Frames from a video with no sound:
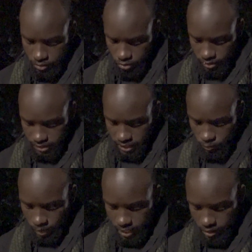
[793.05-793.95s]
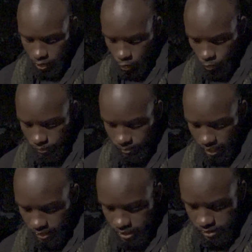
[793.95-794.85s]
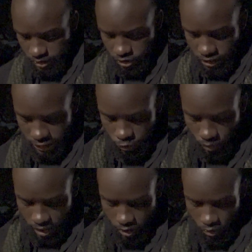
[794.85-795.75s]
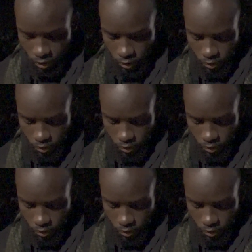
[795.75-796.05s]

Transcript: So it says what? Who among us shall dwell